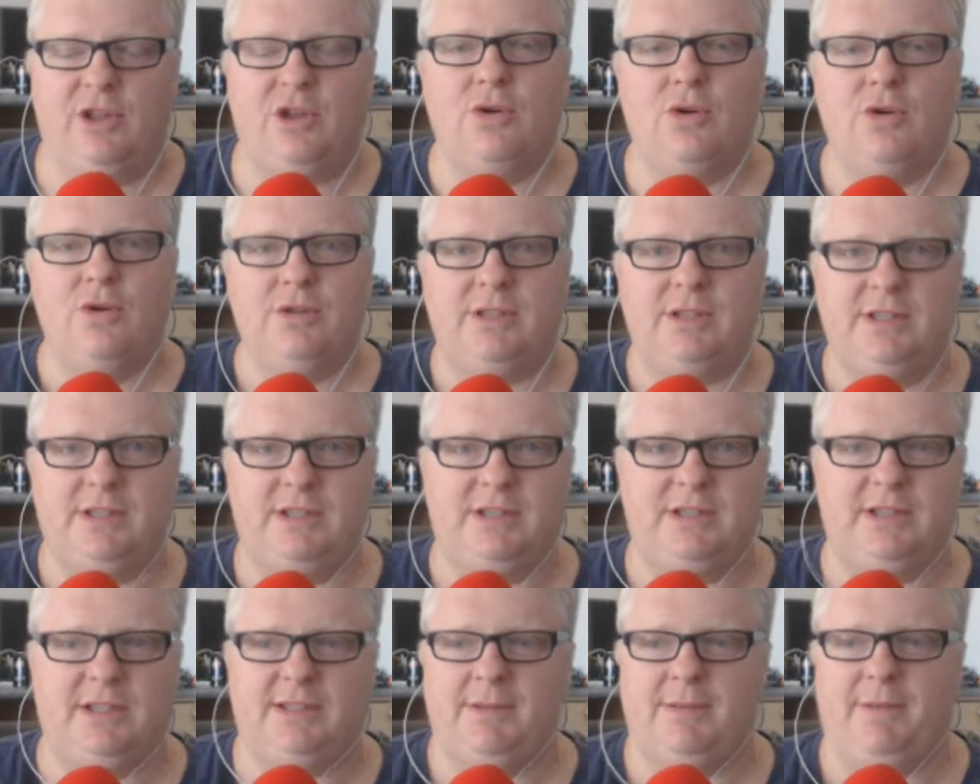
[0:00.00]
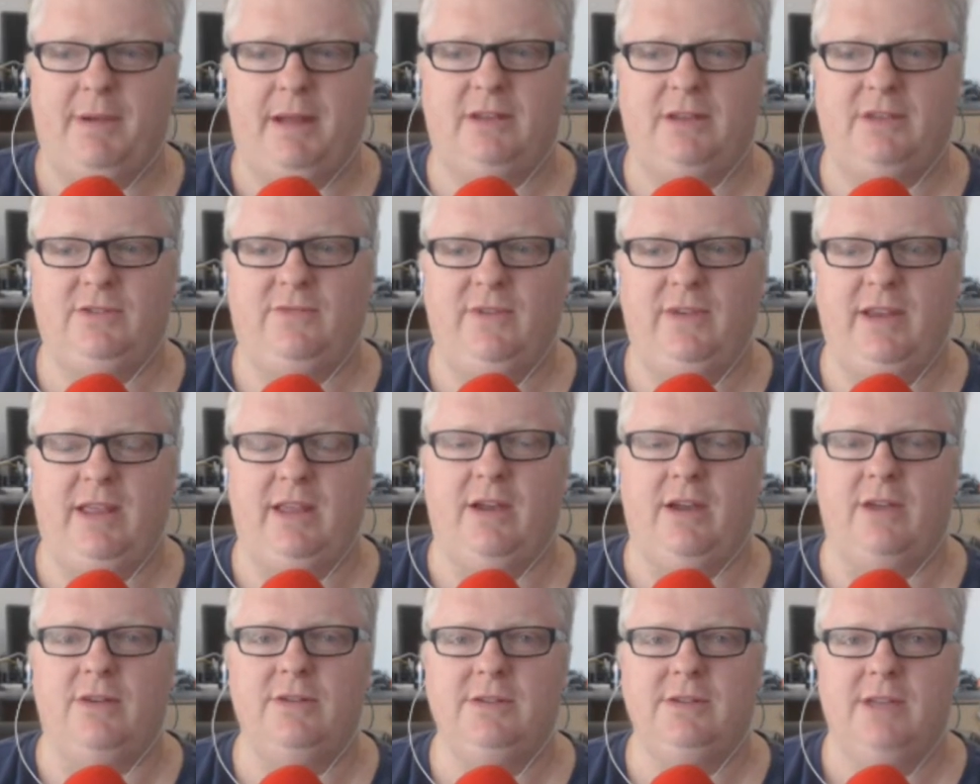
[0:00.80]
The courses is just a bunch of
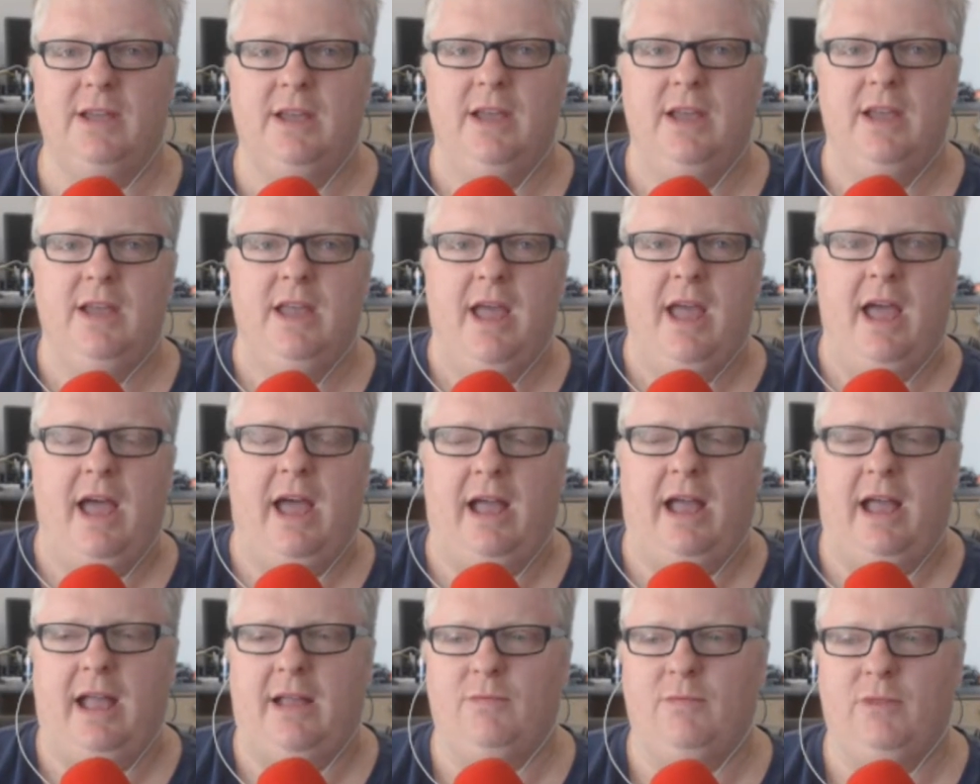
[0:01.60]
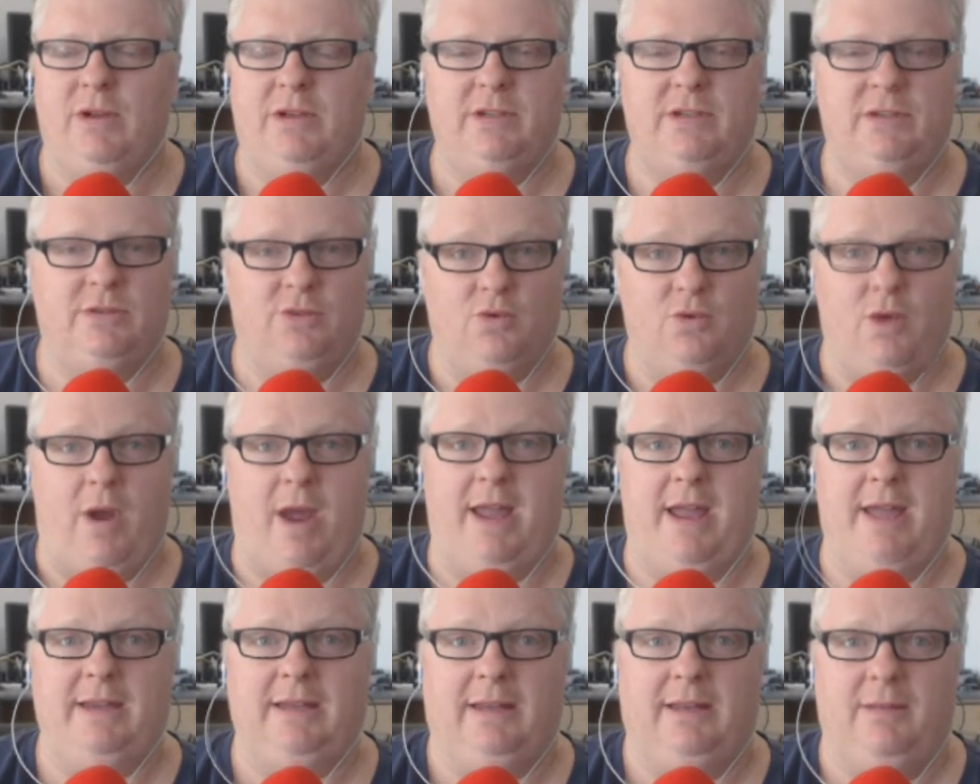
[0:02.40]
videos, which is
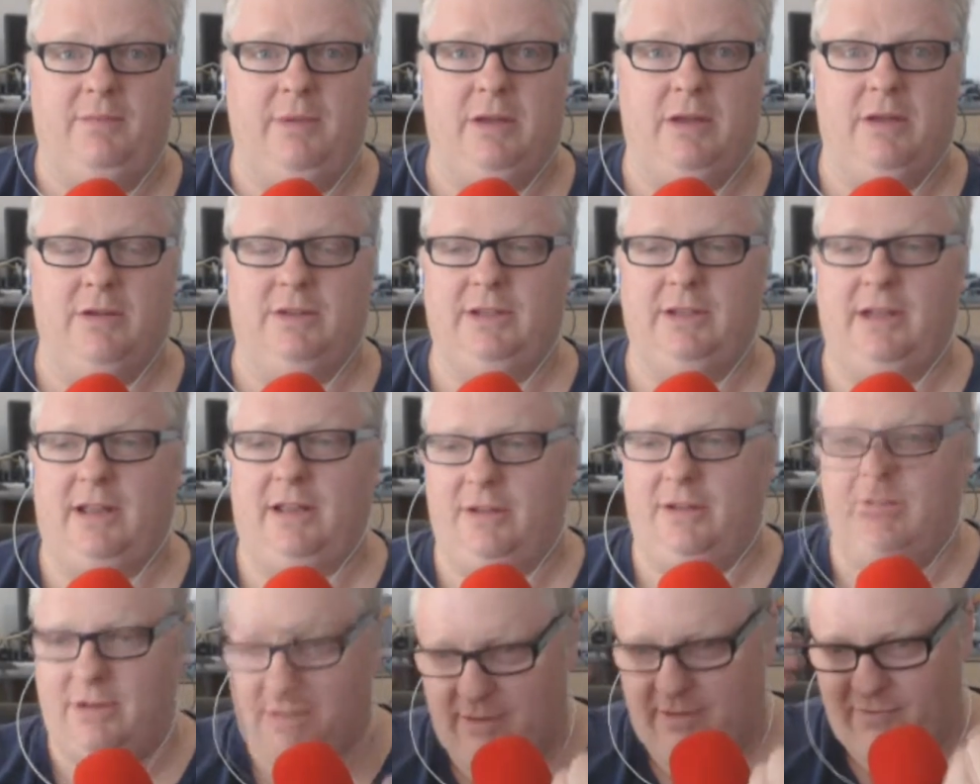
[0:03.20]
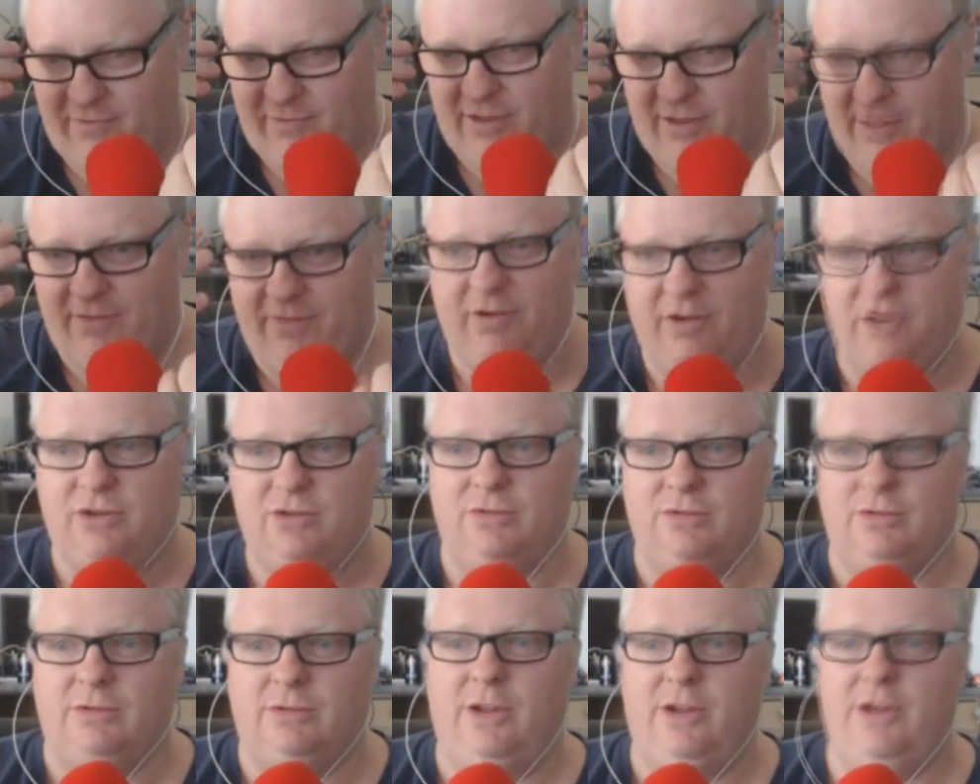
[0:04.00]
great because for the
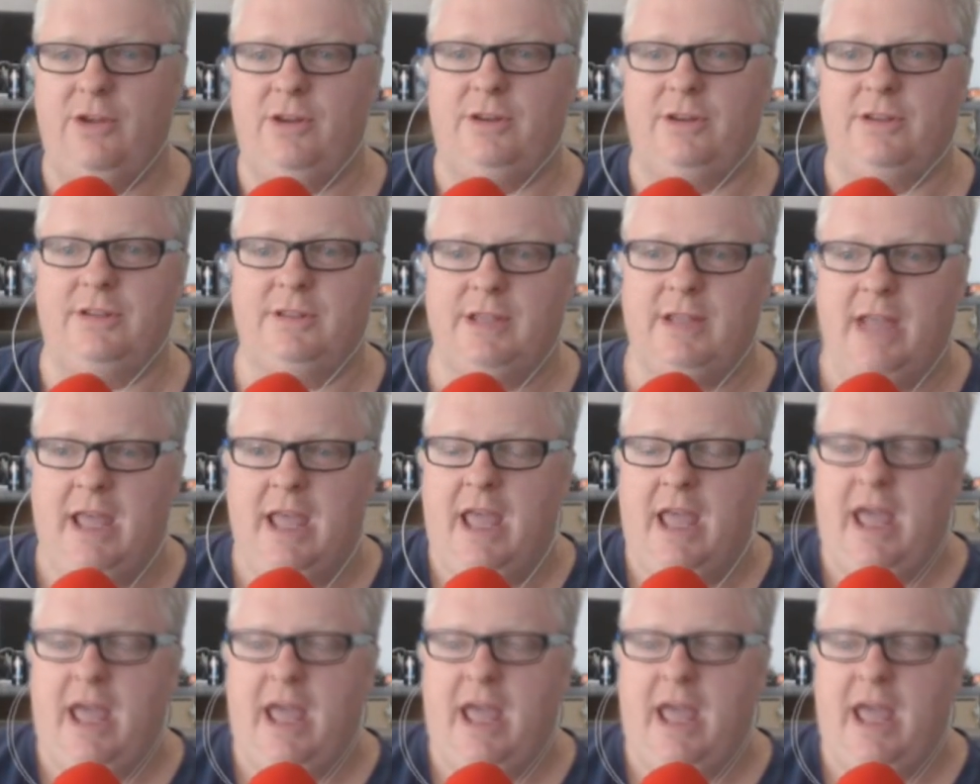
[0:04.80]
visual learners,